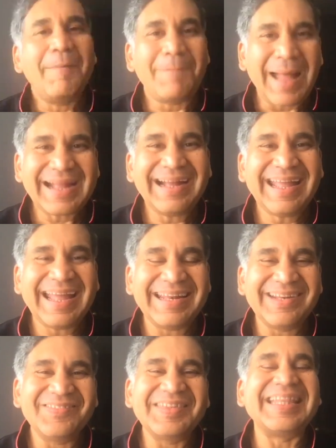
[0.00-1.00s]
back
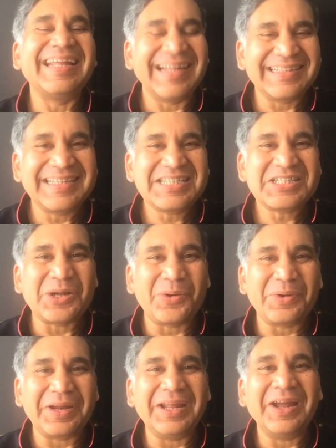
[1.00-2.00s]
again with another
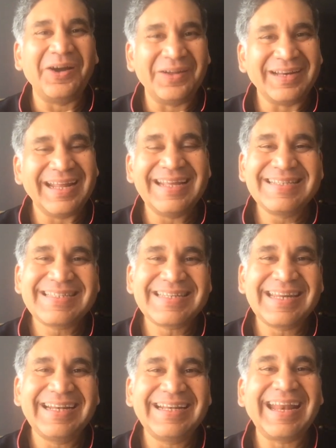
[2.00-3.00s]
story on
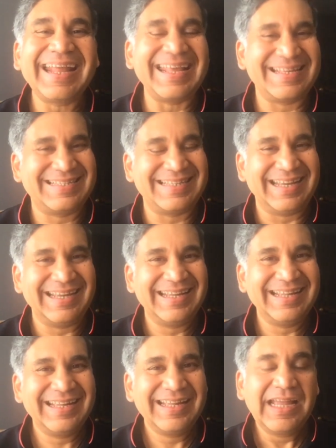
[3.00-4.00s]
instant Kisse.
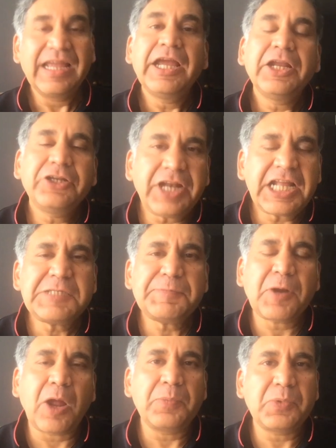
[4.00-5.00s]
Today's
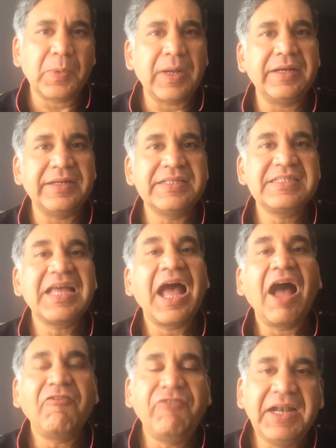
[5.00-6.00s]
prompt word is
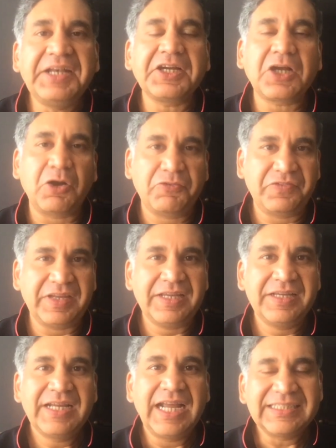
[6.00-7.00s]
filter coffee,
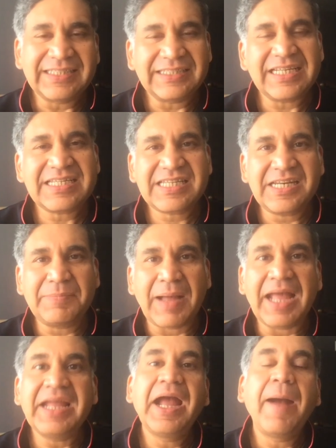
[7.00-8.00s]
suggested
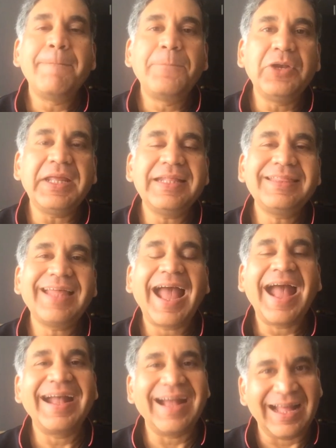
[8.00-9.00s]
by Punit
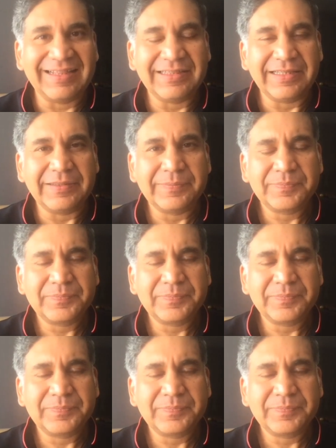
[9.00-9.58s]
Gandhi.